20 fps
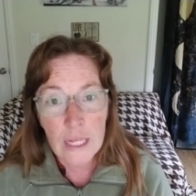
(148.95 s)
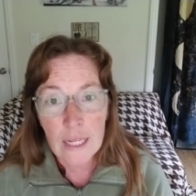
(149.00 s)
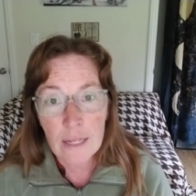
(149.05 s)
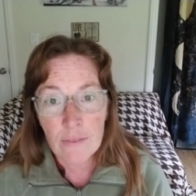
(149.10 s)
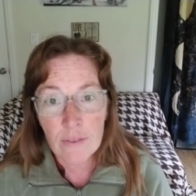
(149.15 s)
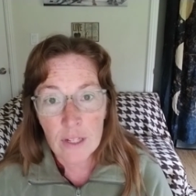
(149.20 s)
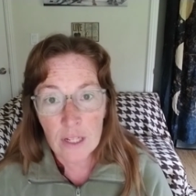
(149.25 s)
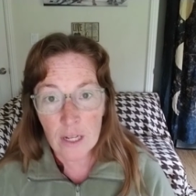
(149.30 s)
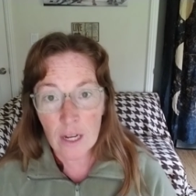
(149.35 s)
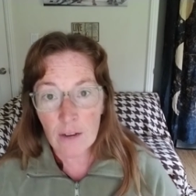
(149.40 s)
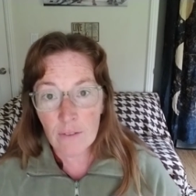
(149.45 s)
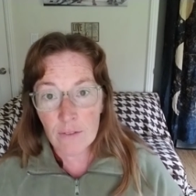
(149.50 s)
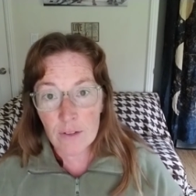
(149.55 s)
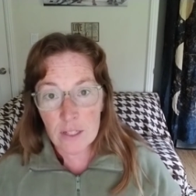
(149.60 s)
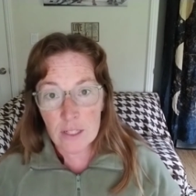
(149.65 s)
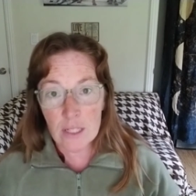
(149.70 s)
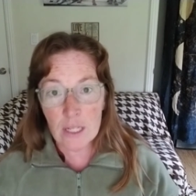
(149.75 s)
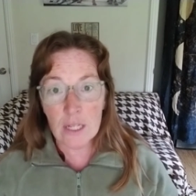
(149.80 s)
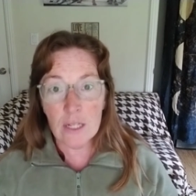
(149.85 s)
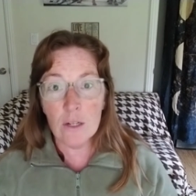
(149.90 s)
giving off a
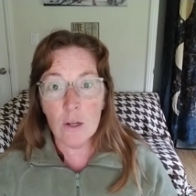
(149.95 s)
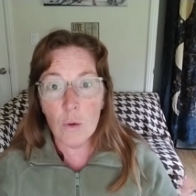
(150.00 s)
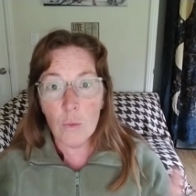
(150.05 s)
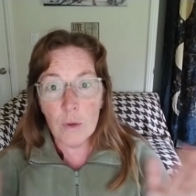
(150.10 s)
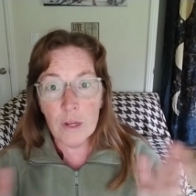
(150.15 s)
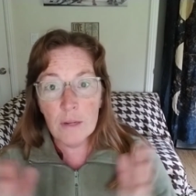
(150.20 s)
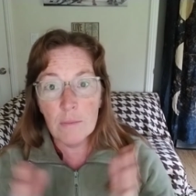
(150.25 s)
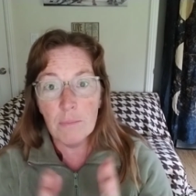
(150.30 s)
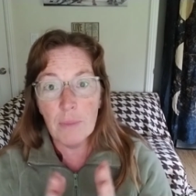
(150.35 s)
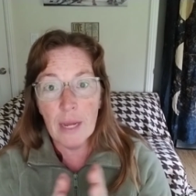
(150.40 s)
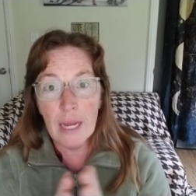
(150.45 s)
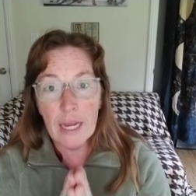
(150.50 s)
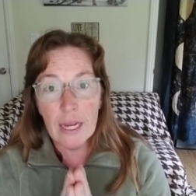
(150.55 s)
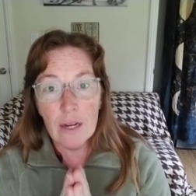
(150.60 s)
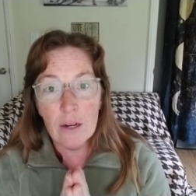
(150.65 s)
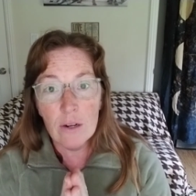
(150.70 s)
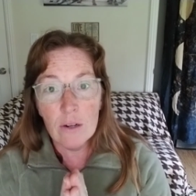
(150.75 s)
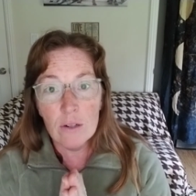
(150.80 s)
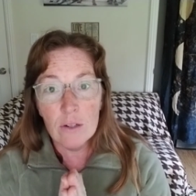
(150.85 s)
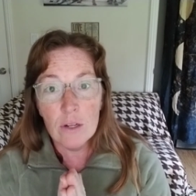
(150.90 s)
signal when
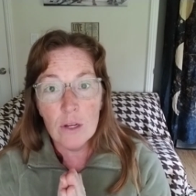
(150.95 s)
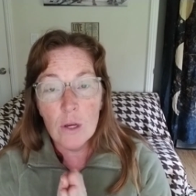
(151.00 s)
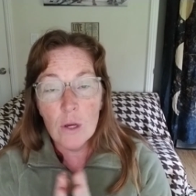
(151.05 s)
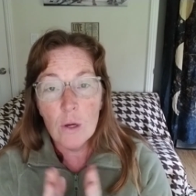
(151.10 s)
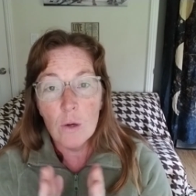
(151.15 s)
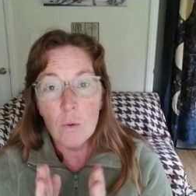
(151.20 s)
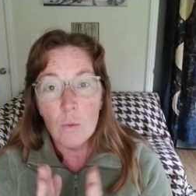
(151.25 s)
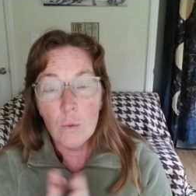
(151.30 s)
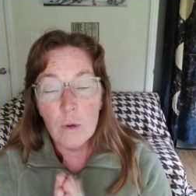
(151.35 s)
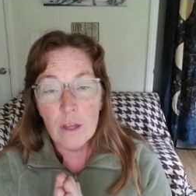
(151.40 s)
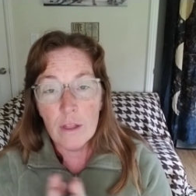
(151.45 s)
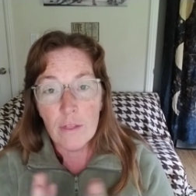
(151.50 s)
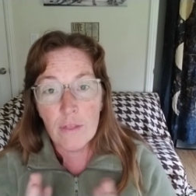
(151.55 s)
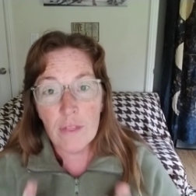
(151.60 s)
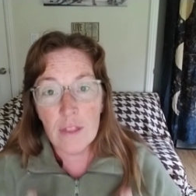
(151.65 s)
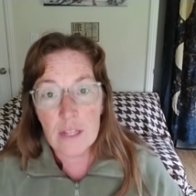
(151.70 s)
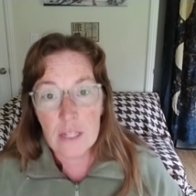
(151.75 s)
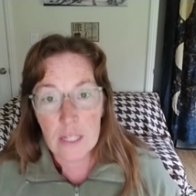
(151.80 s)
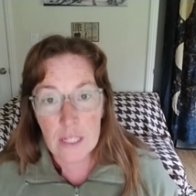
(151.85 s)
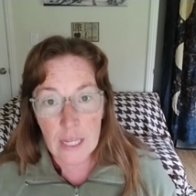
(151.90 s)
paired with
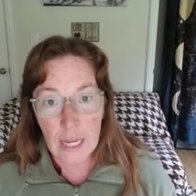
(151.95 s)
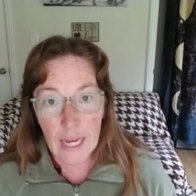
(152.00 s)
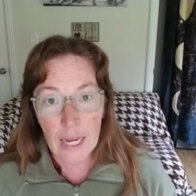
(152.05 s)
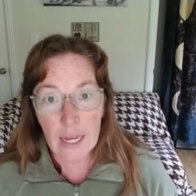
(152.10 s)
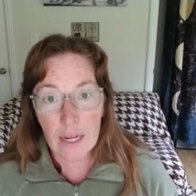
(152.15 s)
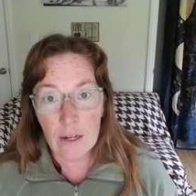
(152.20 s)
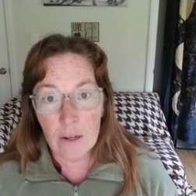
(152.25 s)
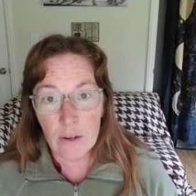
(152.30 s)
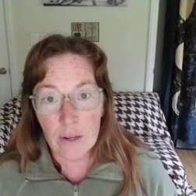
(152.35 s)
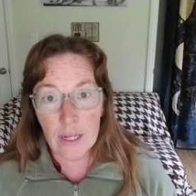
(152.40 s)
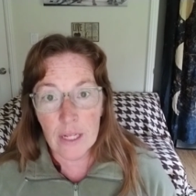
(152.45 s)
the scanner.